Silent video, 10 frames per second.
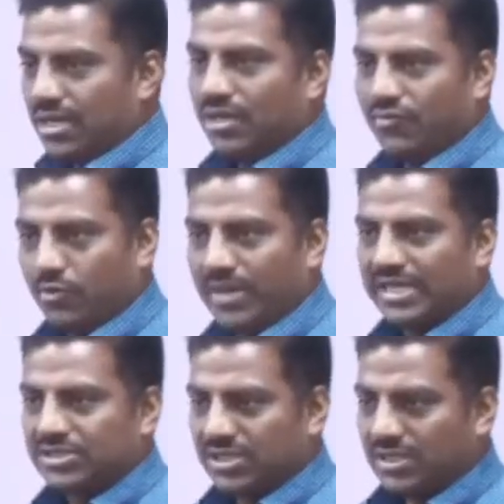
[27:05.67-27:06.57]
if you
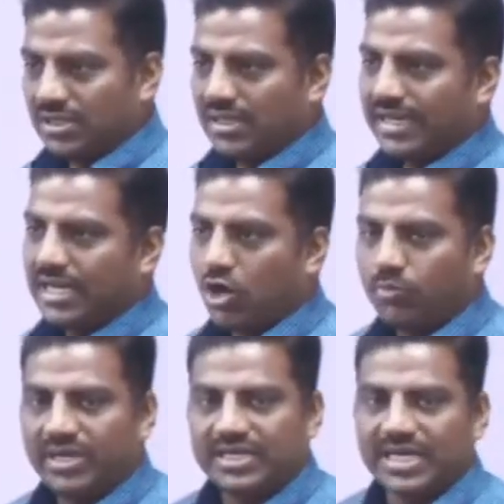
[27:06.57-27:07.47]
imagine, like how
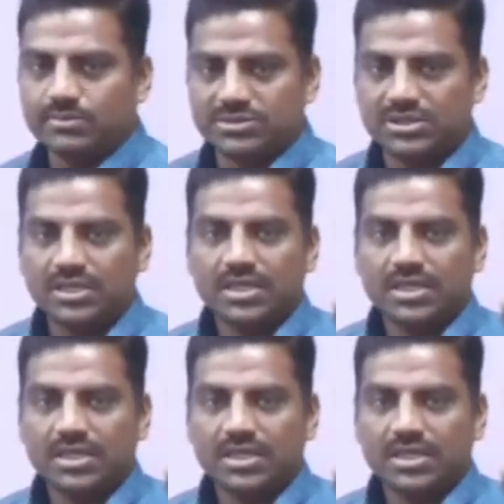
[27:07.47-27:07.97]
many times?